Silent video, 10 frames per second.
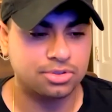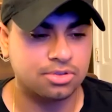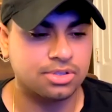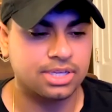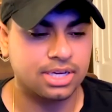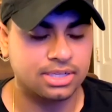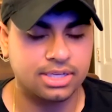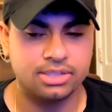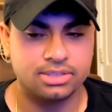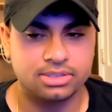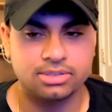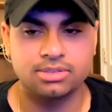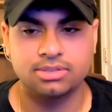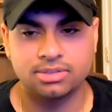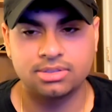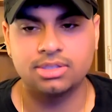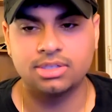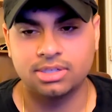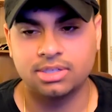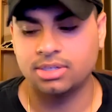dude, that's a pretty
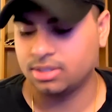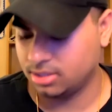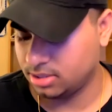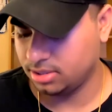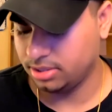decent snub.